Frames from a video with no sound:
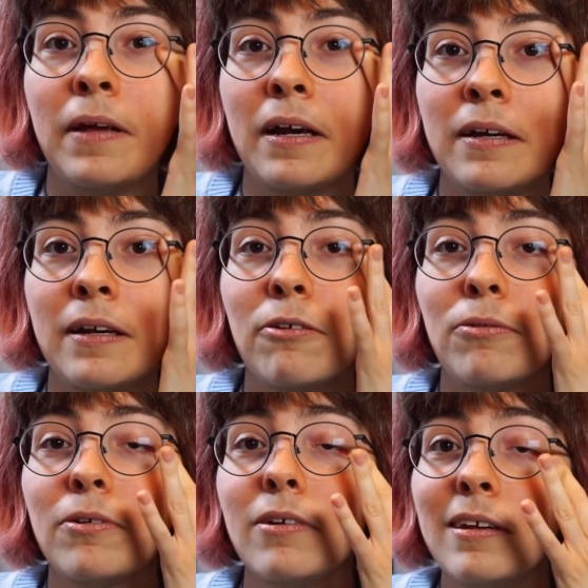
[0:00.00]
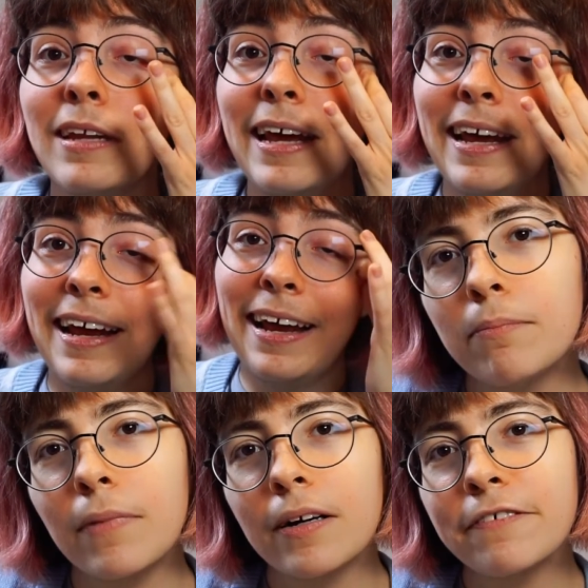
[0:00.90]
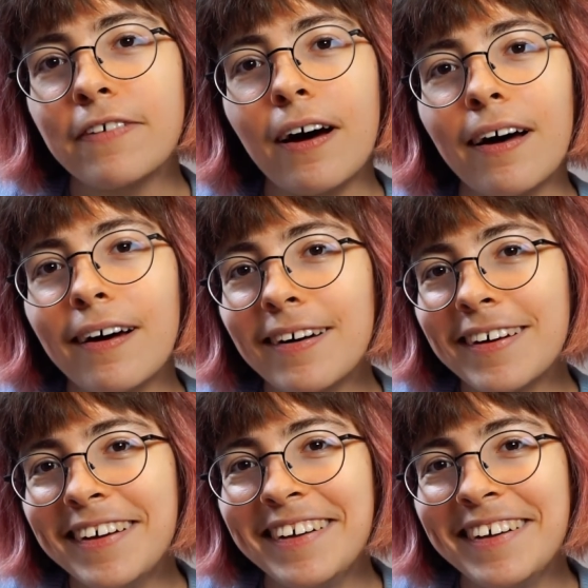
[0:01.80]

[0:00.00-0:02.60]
That can get ruined today. Martha.